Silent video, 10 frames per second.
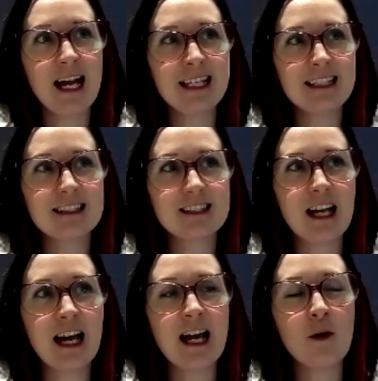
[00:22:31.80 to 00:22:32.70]
It's
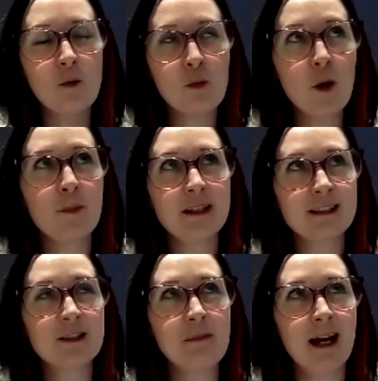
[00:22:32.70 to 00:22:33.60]
what
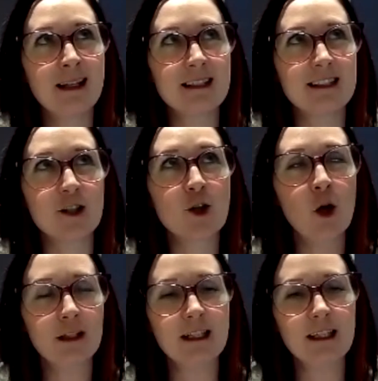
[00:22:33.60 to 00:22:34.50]
brings to mind is a
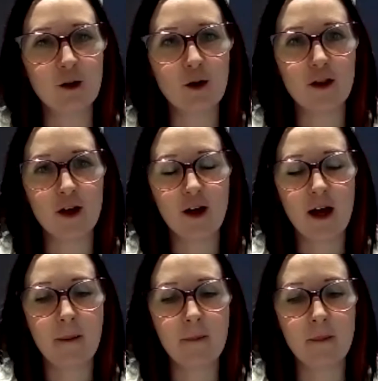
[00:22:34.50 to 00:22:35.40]
colleague that
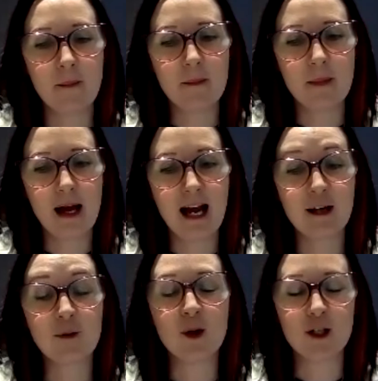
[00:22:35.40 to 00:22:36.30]

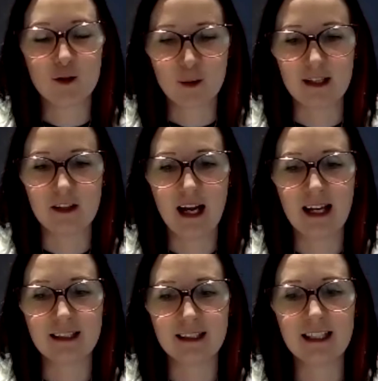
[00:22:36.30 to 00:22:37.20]
I worked with,
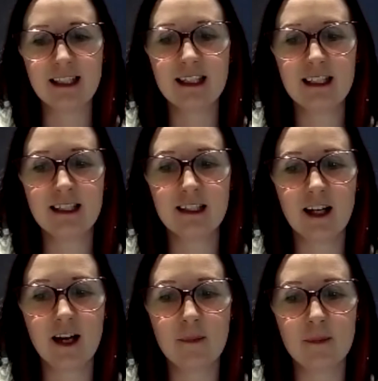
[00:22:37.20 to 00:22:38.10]
and
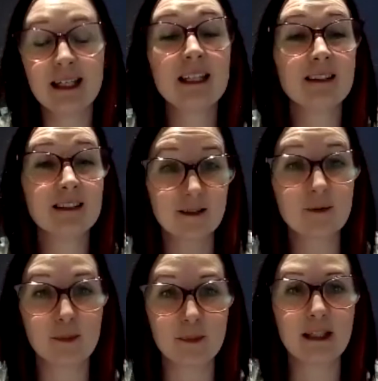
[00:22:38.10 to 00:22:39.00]
he'd
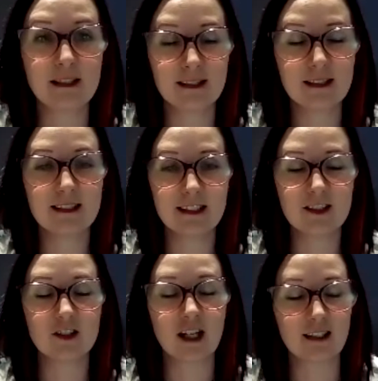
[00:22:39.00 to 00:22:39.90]
been
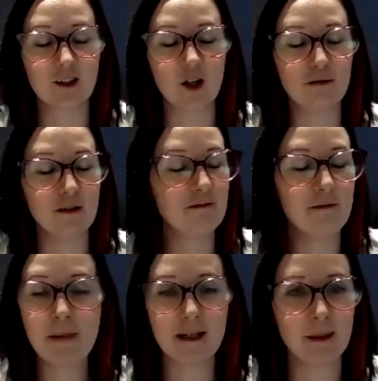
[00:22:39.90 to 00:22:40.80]
addicted to alcohol for
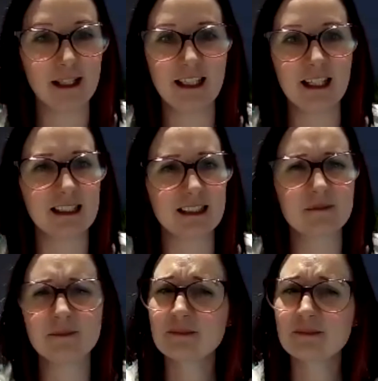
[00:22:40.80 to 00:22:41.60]
many years,